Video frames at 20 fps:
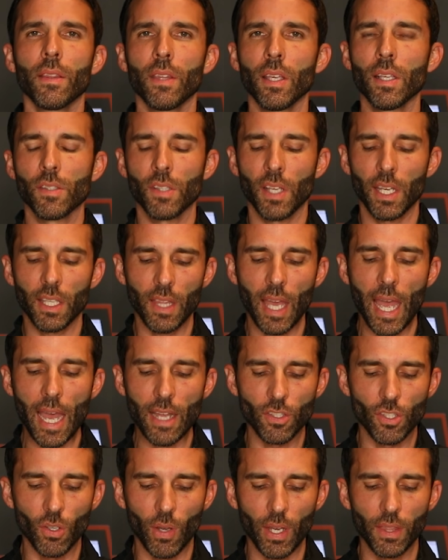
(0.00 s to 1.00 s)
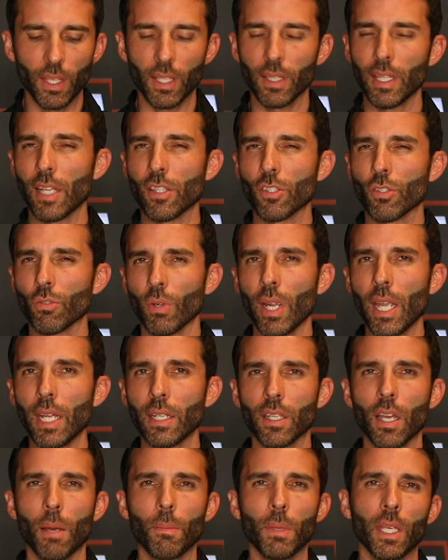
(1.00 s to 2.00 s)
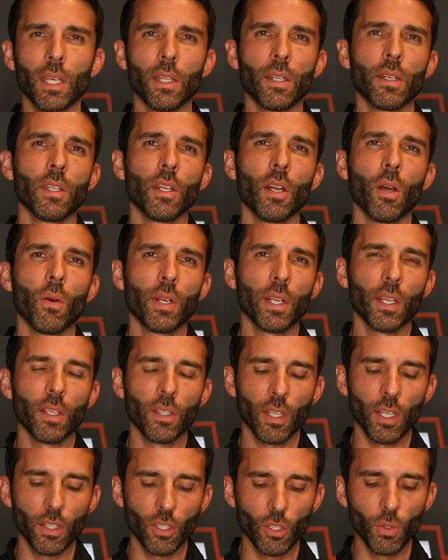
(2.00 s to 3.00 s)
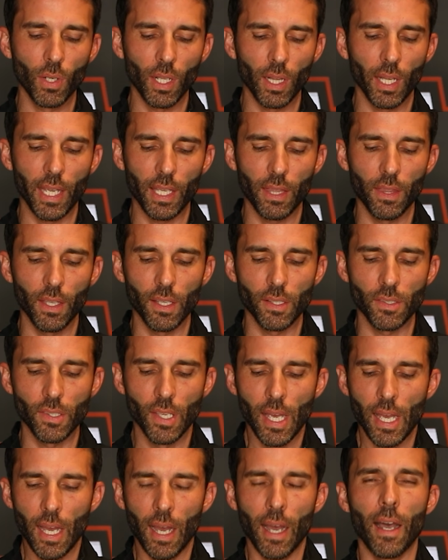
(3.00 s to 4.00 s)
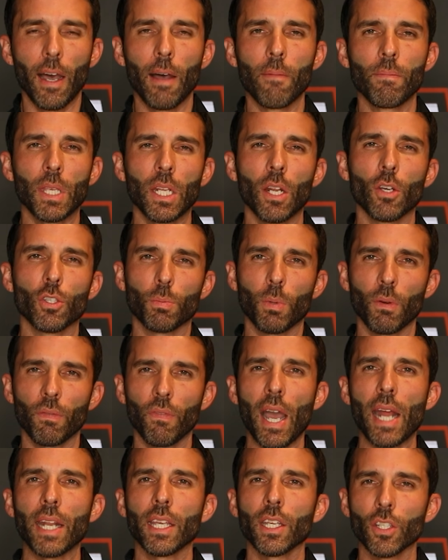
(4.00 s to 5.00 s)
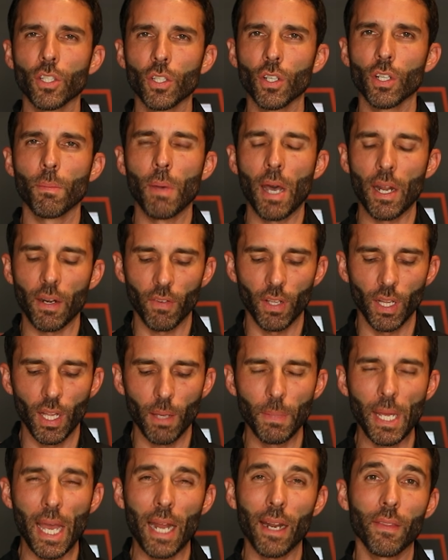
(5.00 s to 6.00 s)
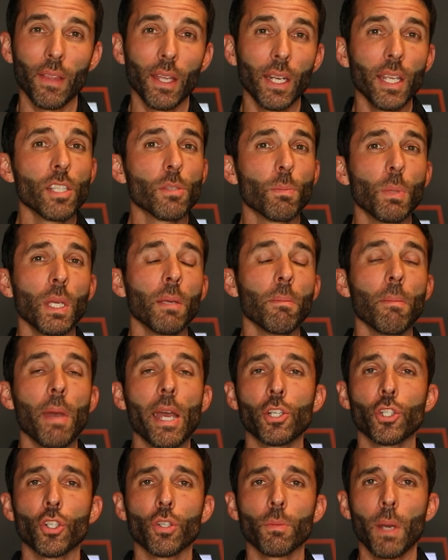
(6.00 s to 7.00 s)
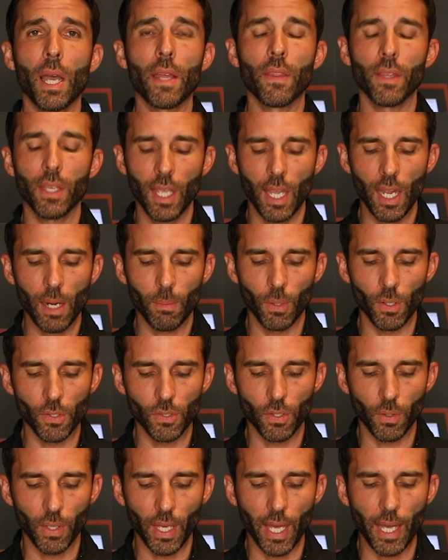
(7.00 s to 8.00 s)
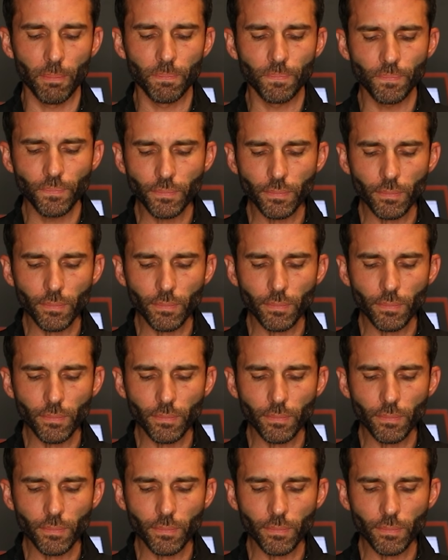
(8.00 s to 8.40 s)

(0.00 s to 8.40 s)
things like that. So I think that's great coming in, in a unit like this. It's providing a good amount of club data that is being measured by the cameras. Okay.